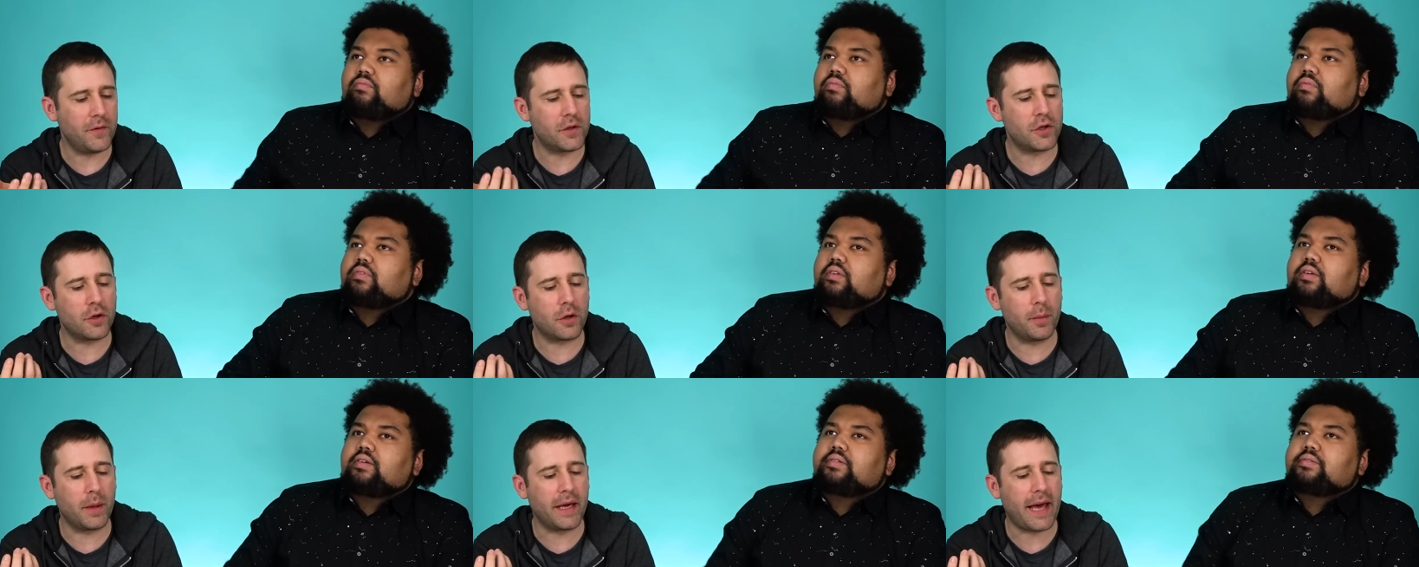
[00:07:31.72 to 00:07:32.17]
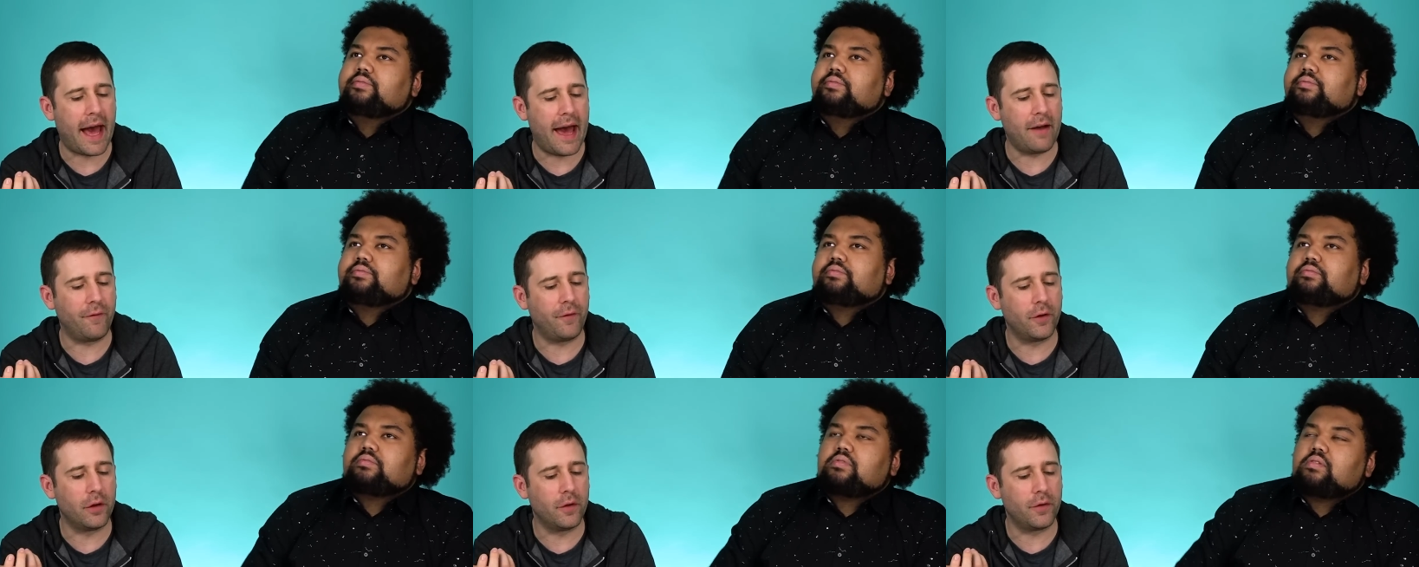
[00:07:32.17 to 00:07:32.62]
Speaker 1: if you took a big
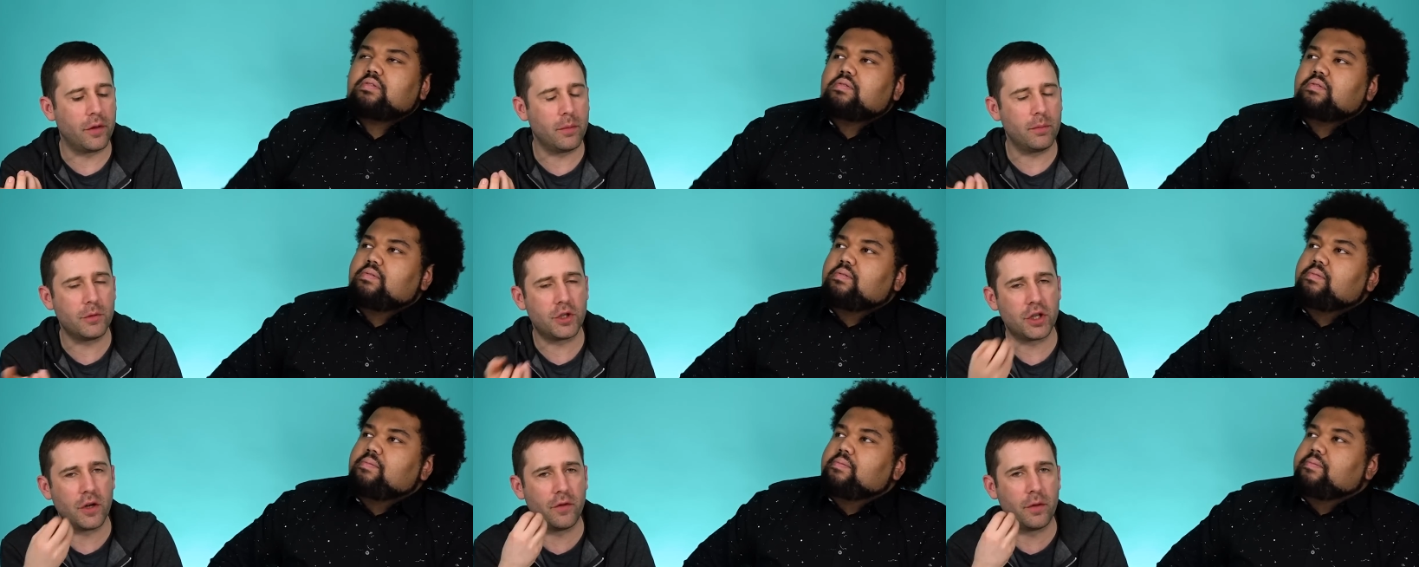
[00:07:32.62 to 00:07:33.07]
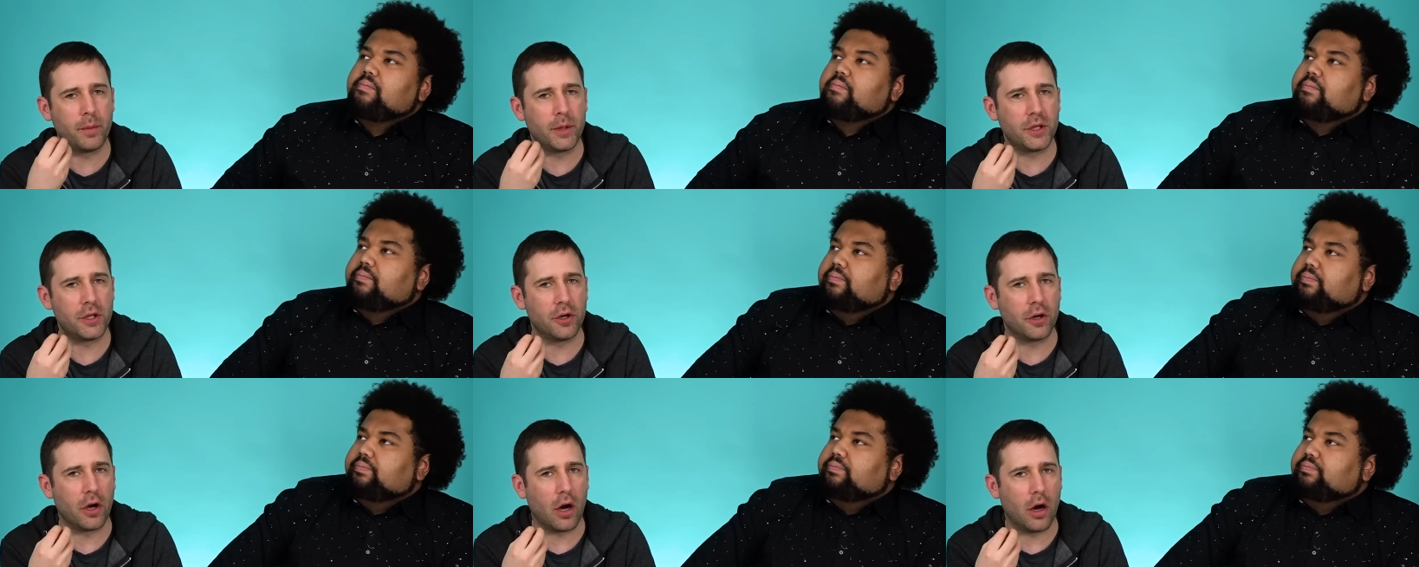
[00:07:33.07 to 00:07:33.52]
handful of them, shoved them
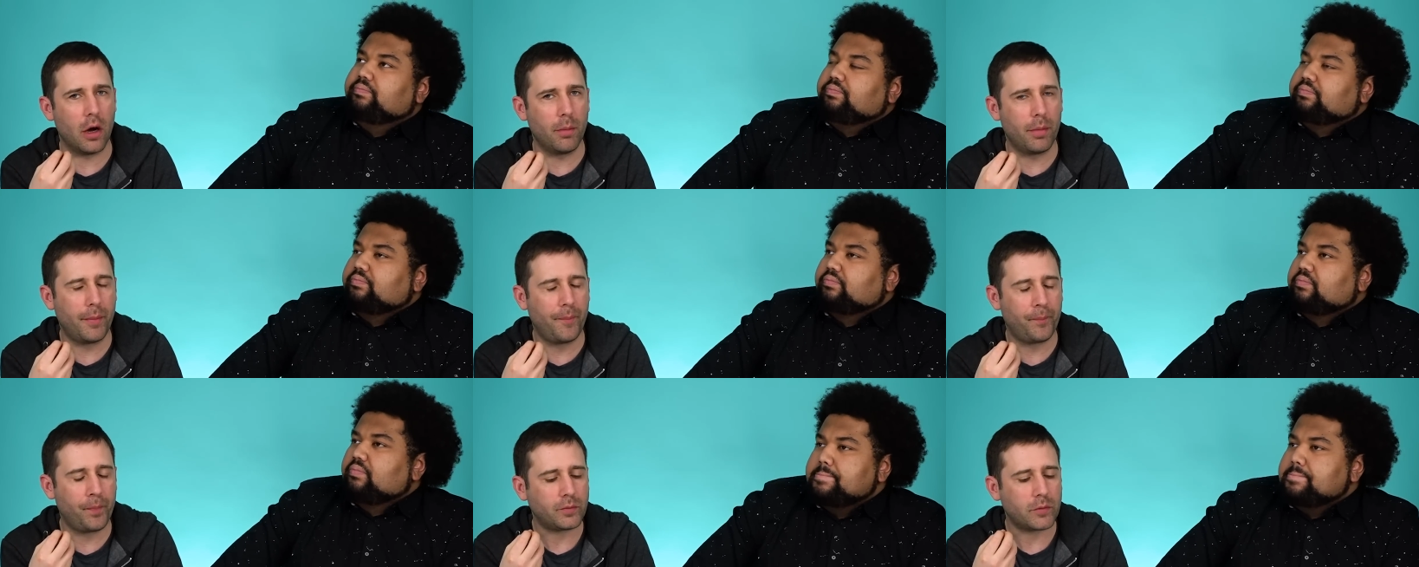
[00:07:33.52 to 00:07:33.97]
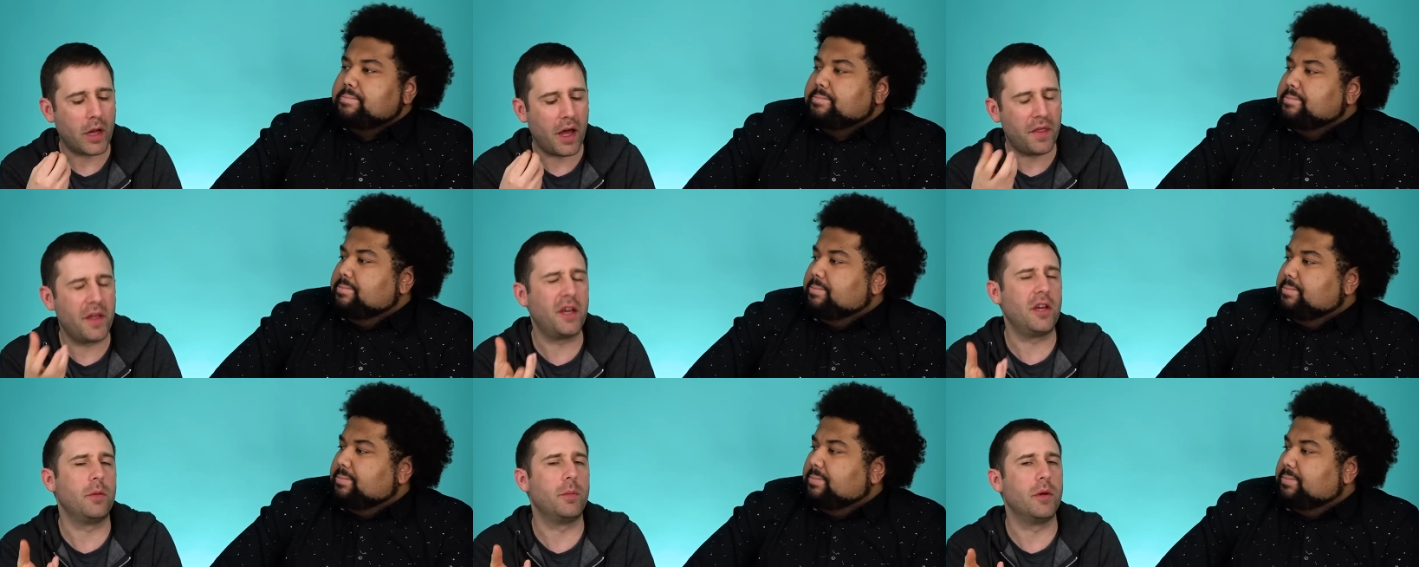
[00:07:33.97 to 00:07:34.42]
into your gob, I
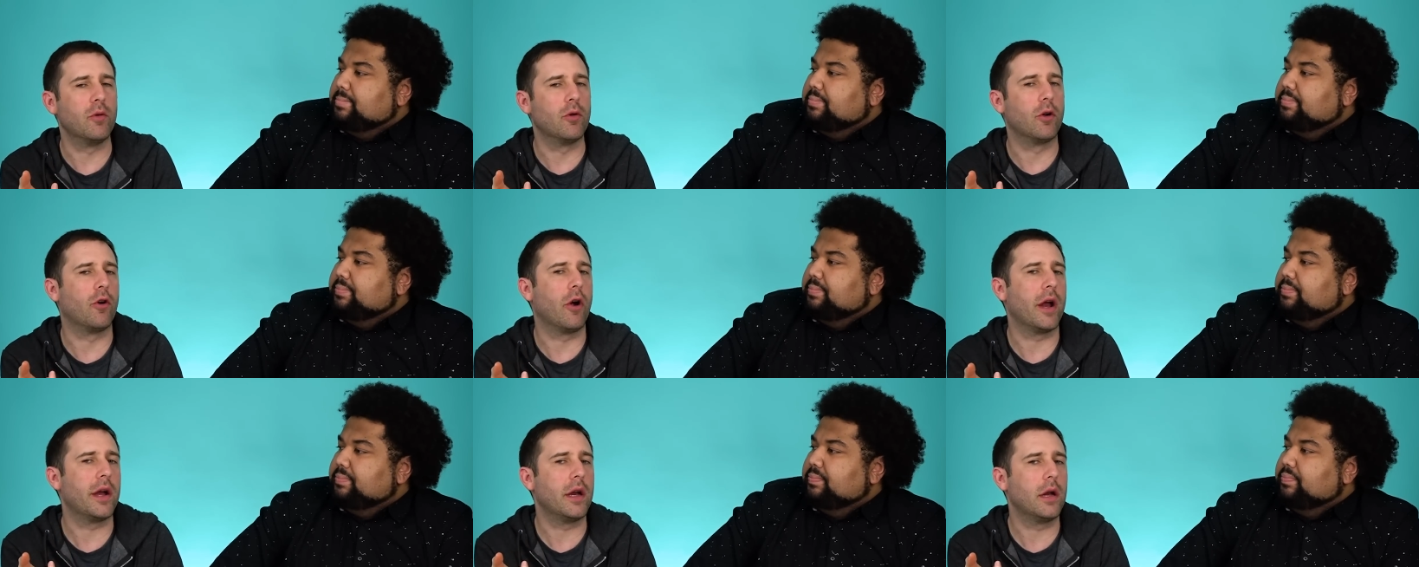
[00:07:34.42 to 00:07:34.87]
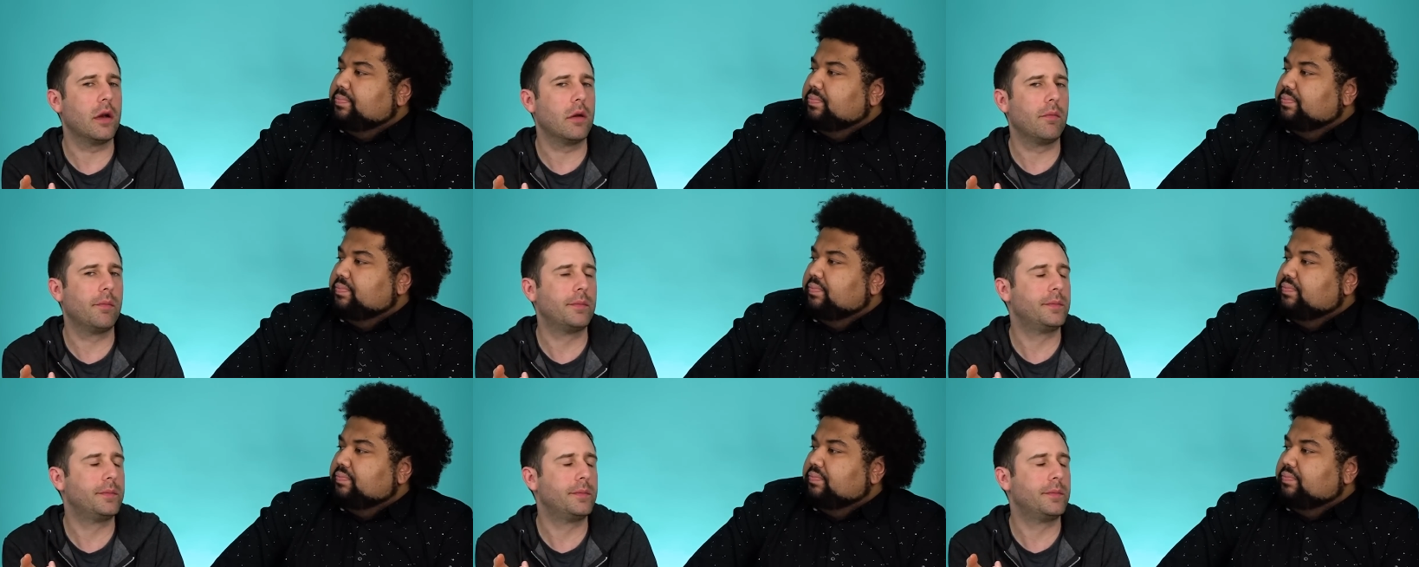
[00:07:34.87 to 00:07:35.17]
think you'd be regretting it.